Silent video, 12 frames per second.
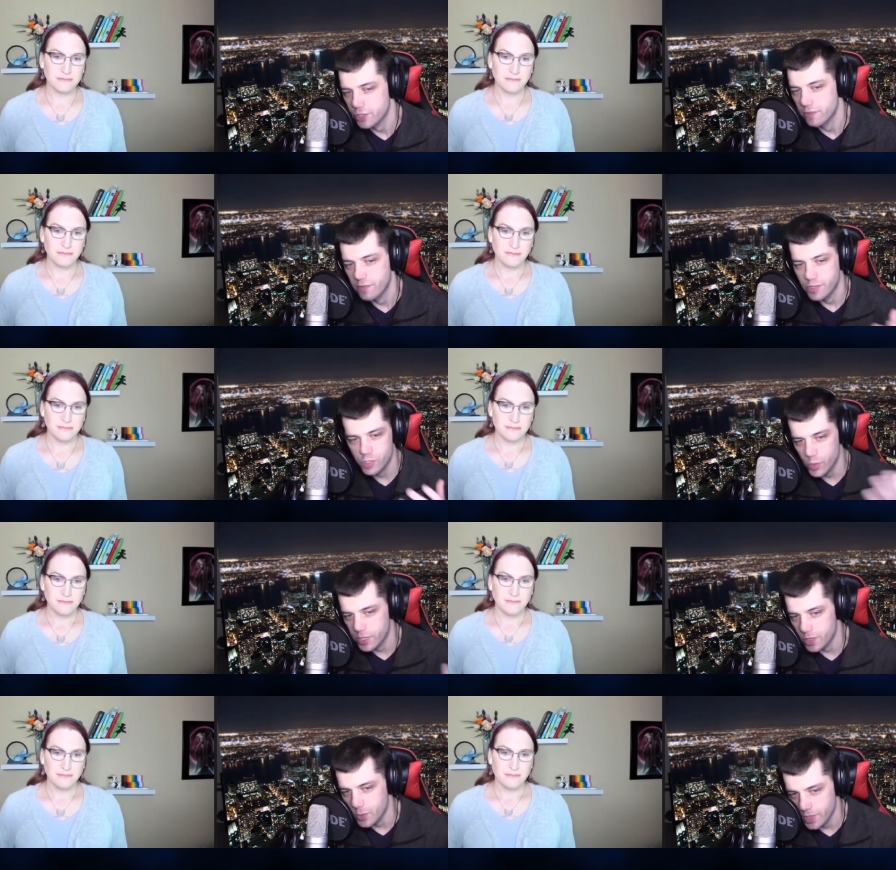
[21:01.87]
Speaker 1: of the
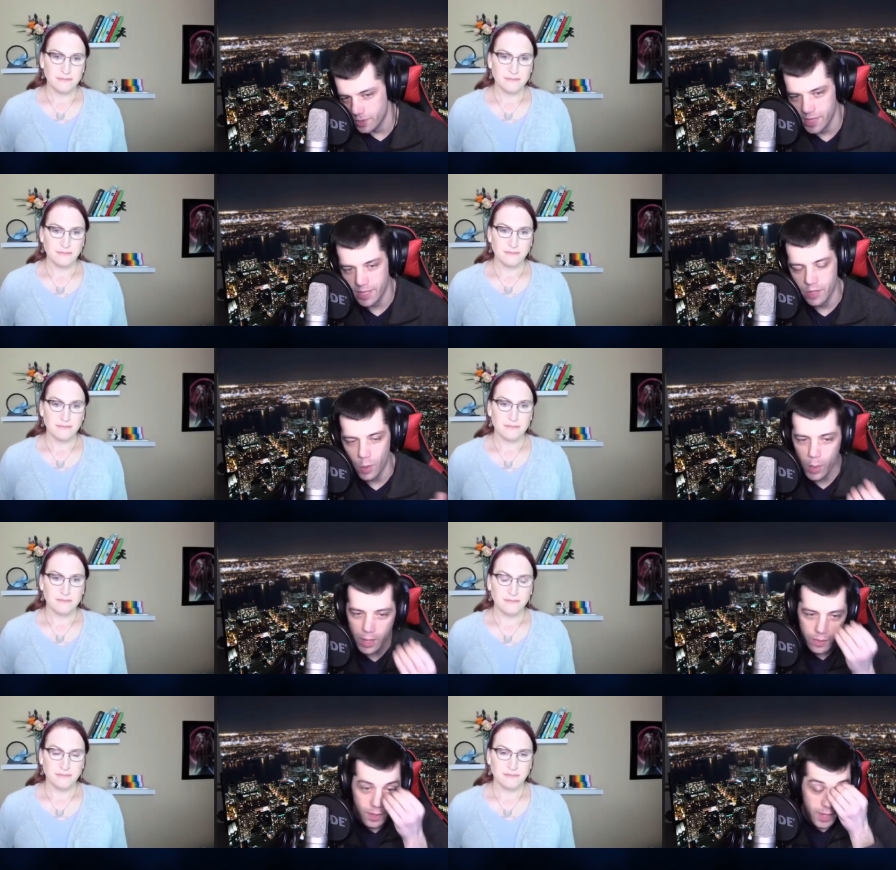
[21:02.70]
squeaky wheel getting the
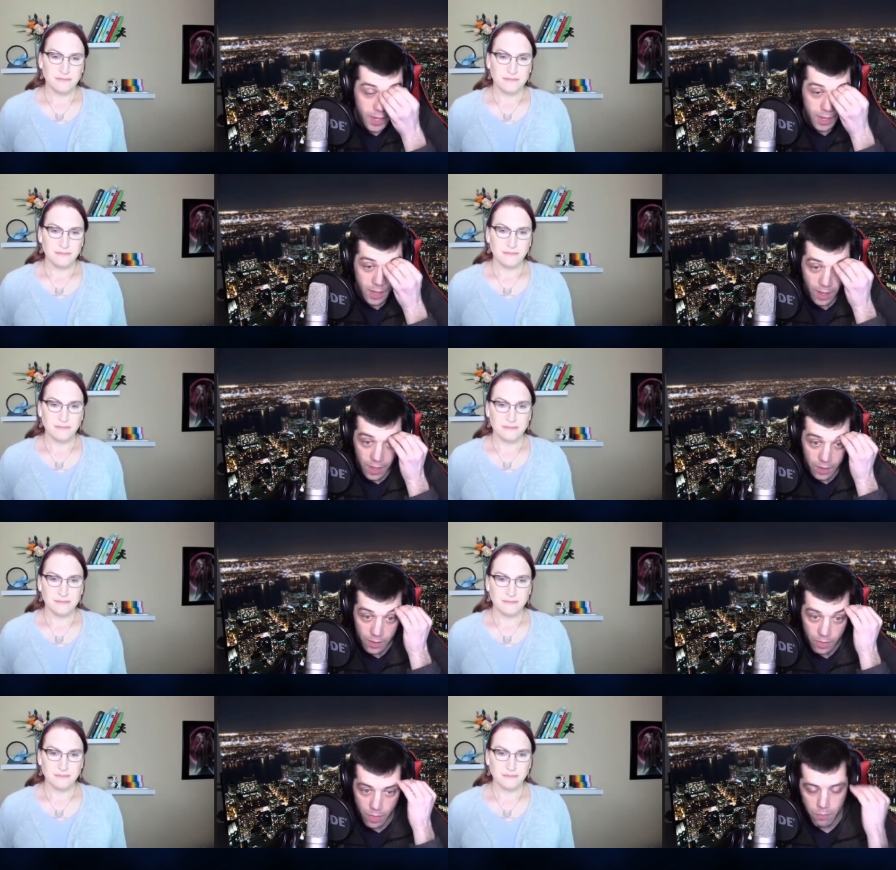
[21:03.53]
oil, uh,
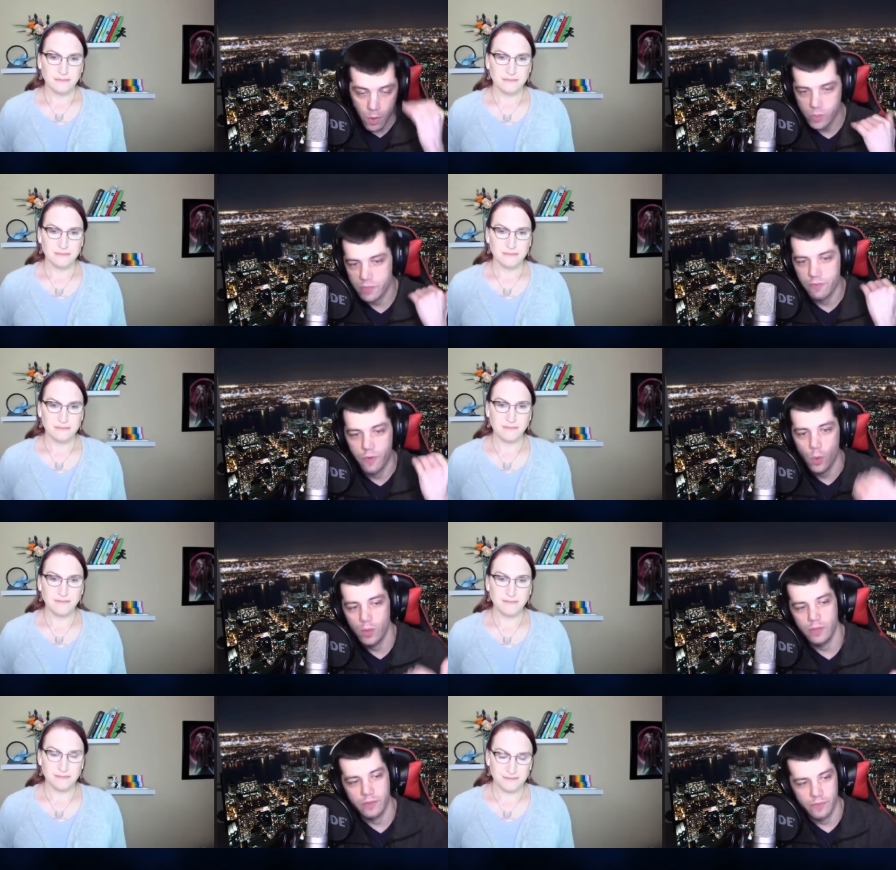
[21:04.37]
the most
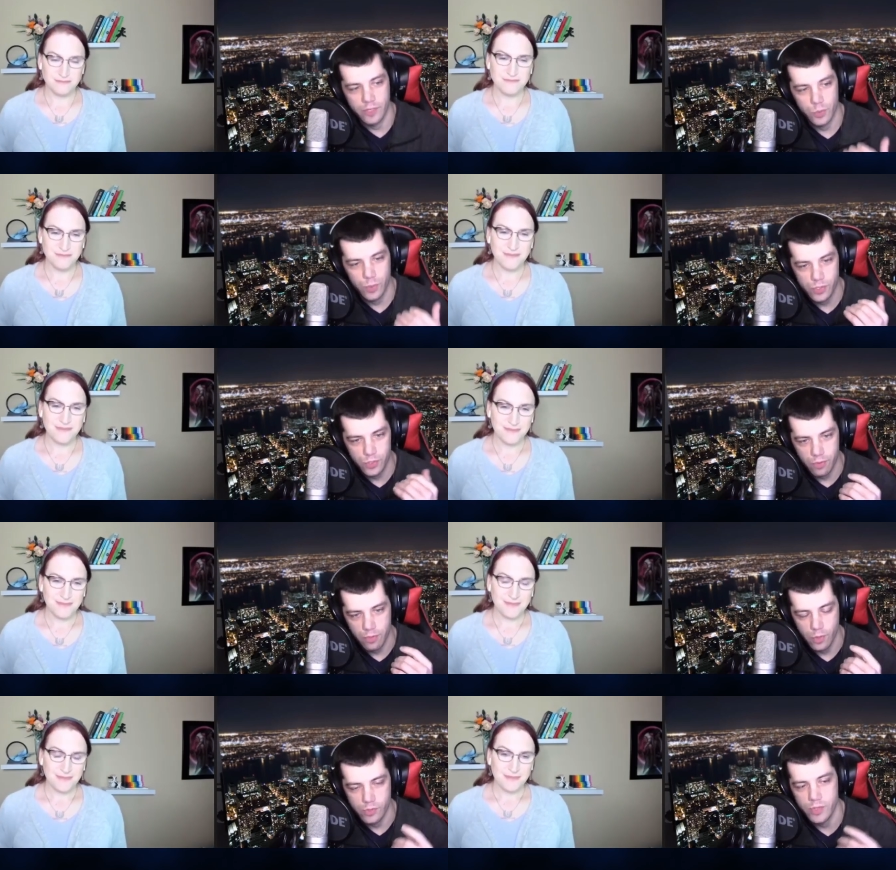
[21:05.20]
vocal individuals are
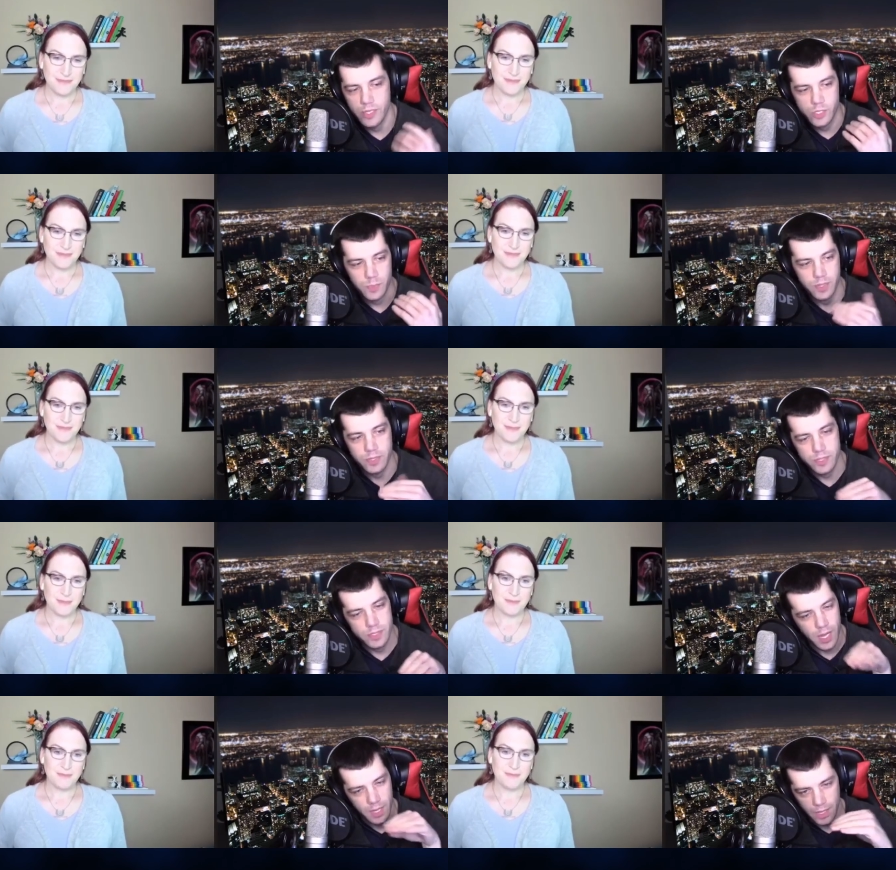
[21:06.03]
those are the experiences
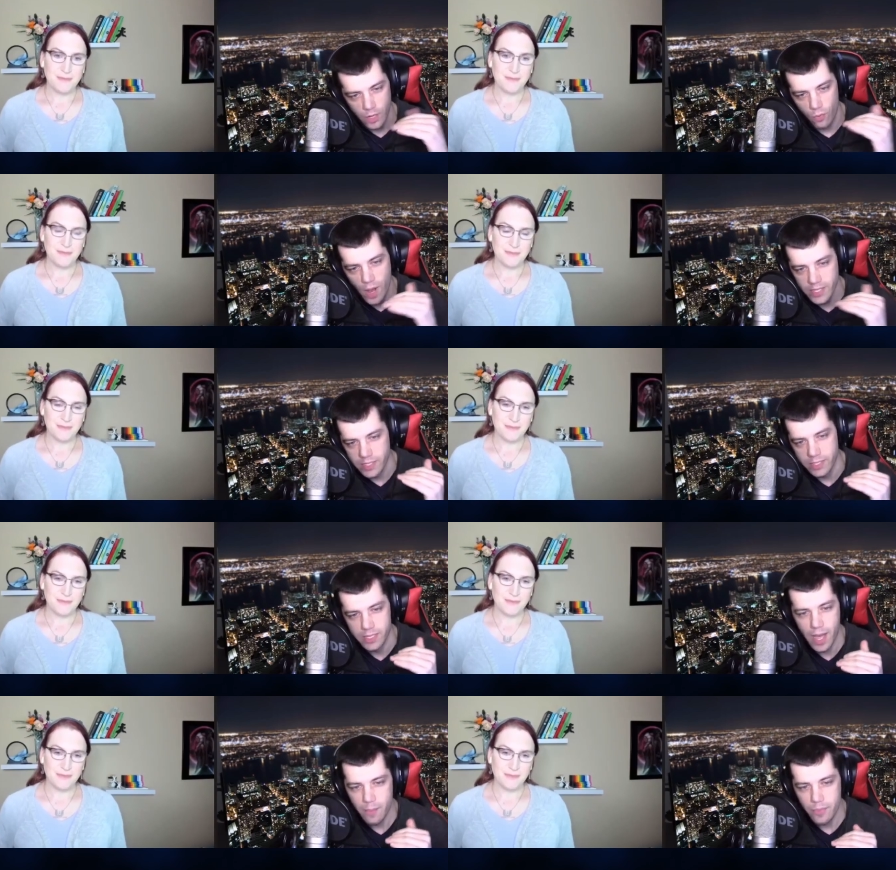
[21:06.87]
that kind of like rise to the
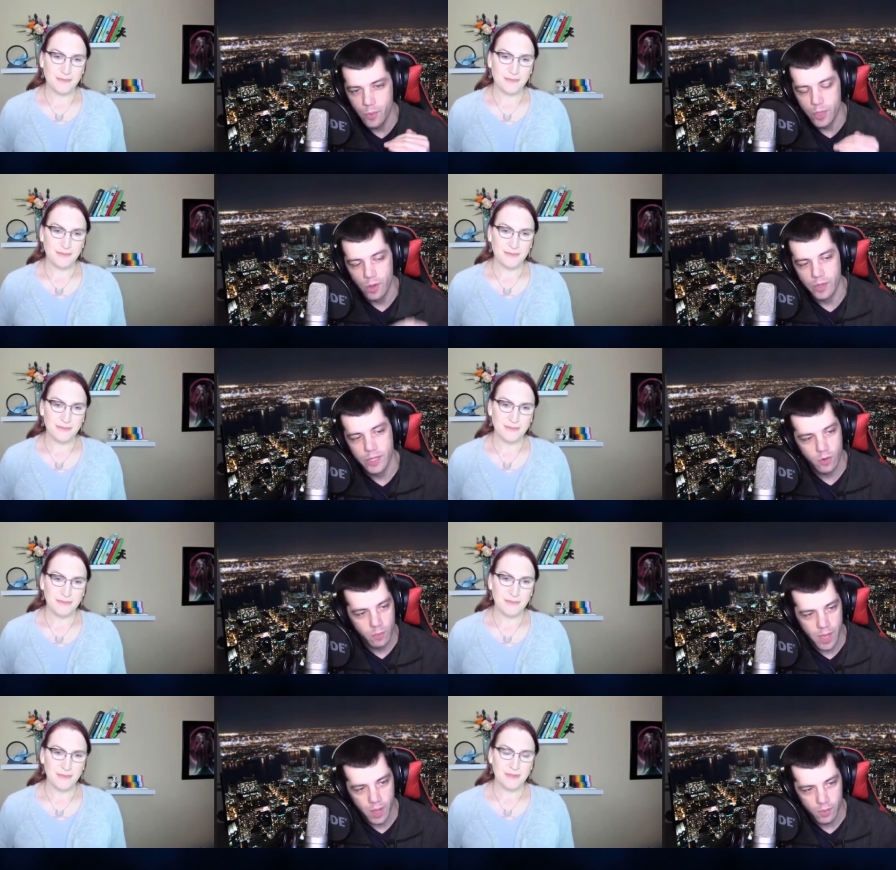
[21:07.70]
top that we all hear
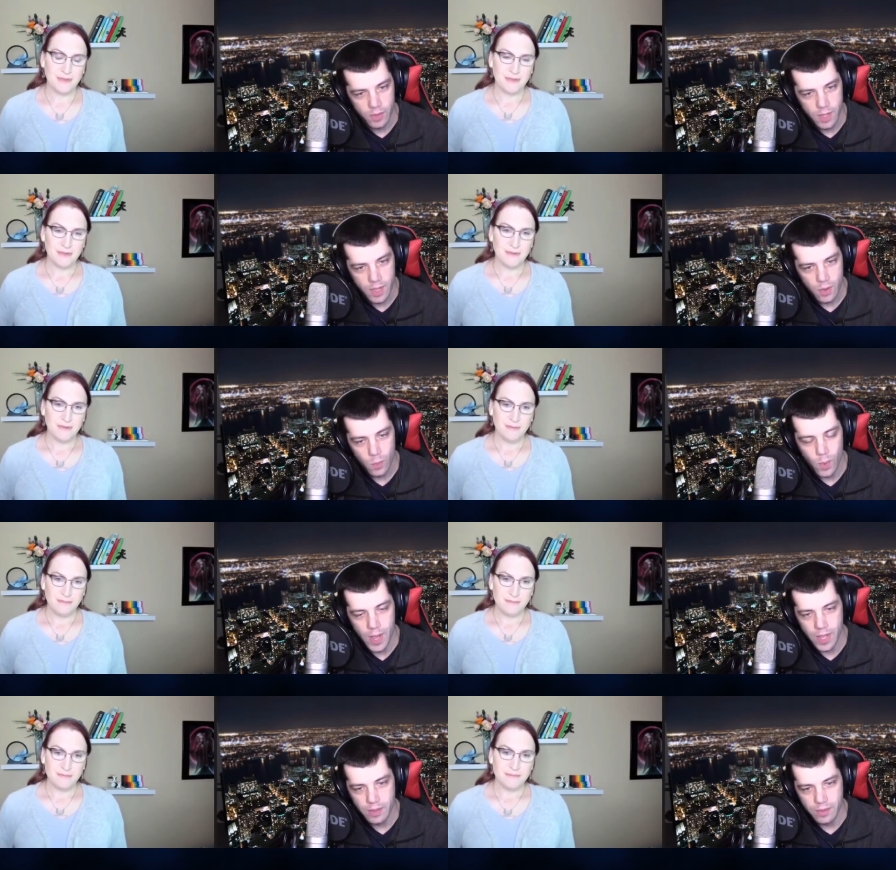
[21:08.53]
about,
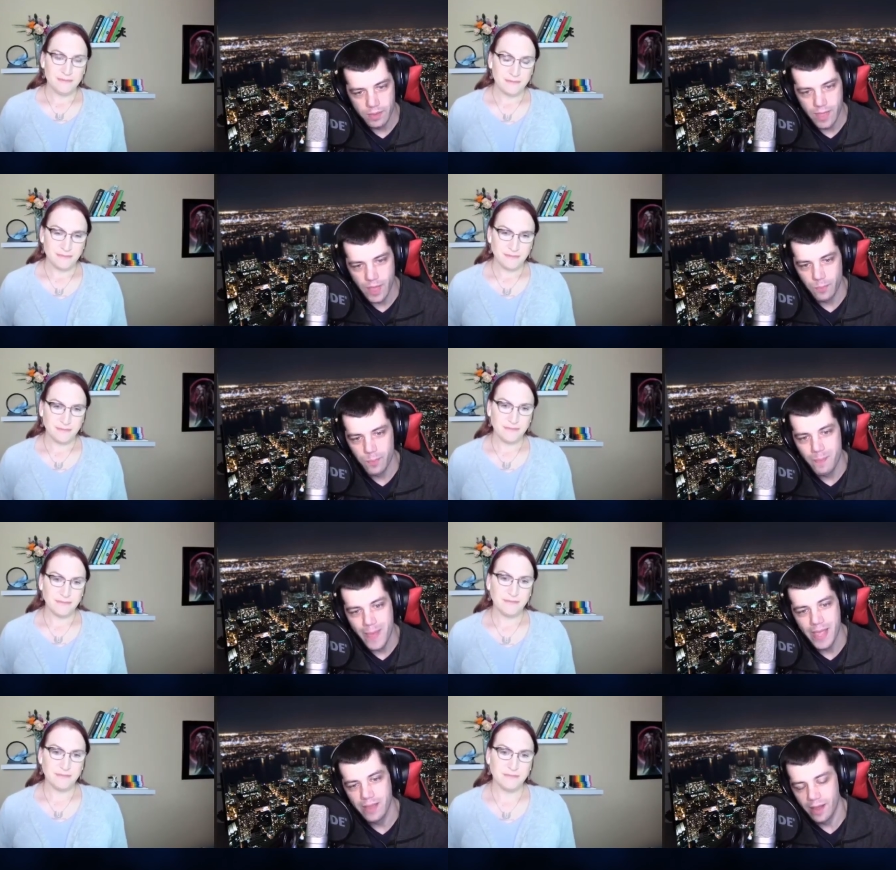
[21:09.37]
when that
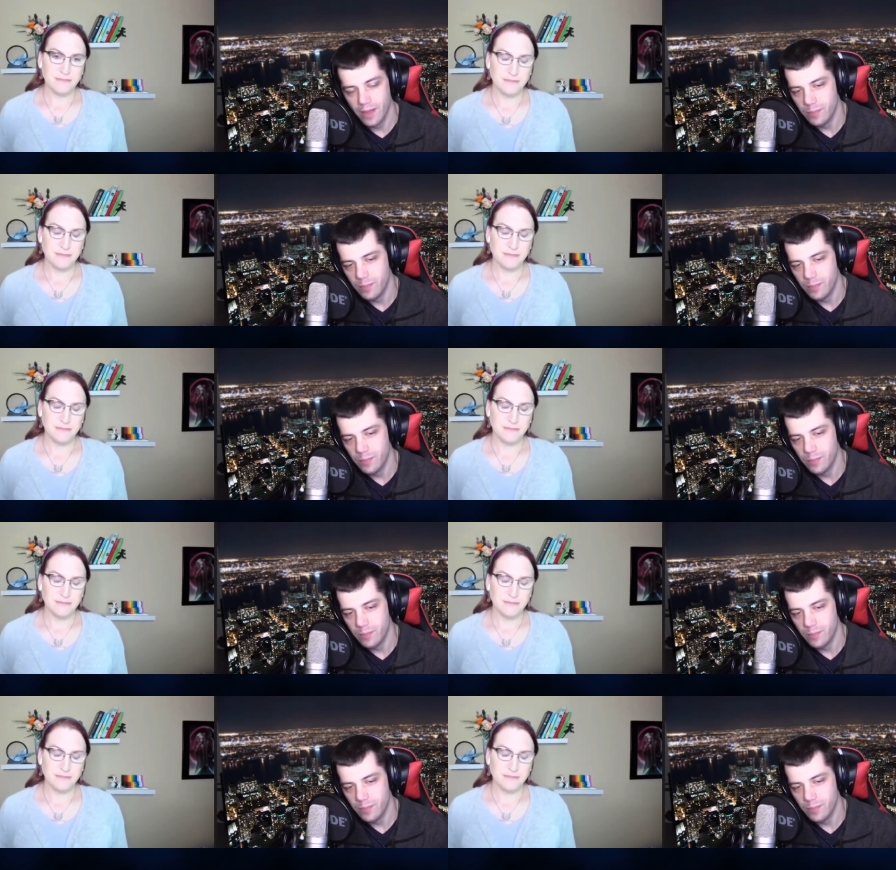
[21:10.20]
may not